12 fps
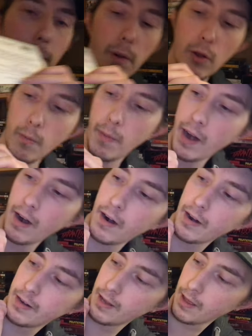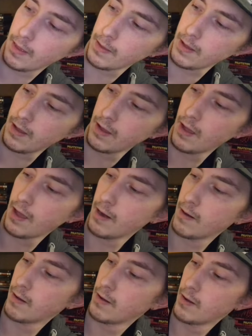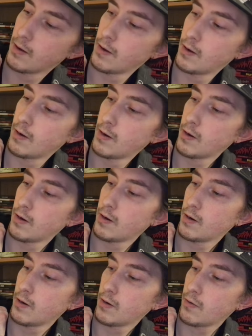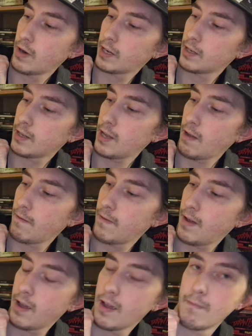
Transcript: Blue Parrot and the and Rick's Cafe